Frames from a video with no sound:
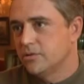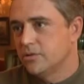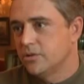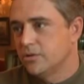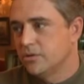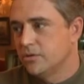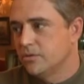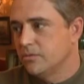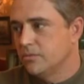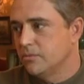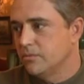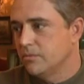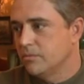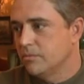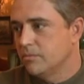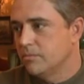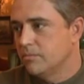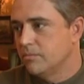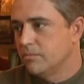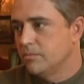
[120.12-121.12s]
to
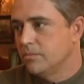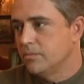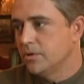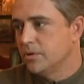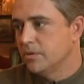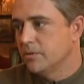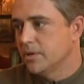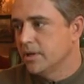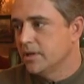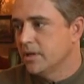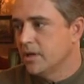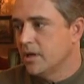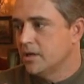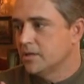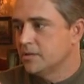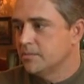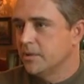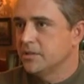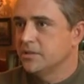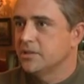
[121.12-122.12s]
you know, get God's
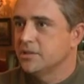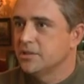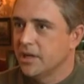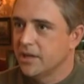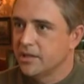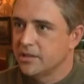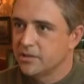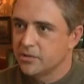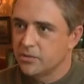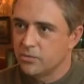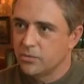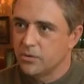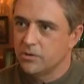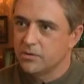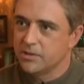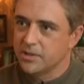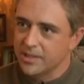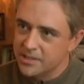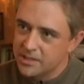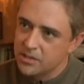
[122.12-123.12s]
message out into the world?
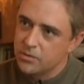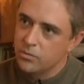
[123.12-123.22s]
Is it